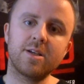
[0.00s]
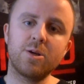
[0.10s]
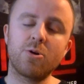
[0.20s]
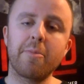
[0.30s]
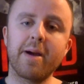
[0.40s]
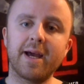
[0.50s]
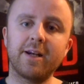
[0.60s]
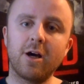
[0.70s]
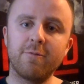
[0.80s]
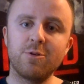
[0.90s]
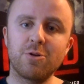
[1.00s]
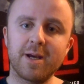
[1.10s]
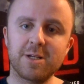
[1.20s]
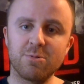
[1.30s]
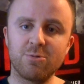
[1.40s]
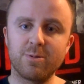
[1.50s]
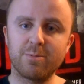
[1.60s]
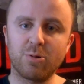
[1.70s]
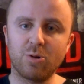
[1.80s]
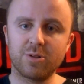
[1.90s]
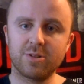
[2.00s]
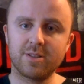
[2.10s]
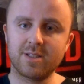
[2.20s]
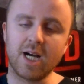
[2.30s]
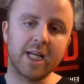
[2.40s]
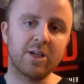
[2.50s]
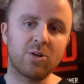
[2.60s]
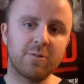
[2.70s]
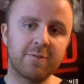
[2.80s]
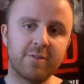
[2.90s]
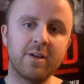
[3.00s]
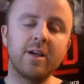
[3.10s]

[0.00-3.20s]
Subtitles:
Euroman of Euroman's Movie Report signing off,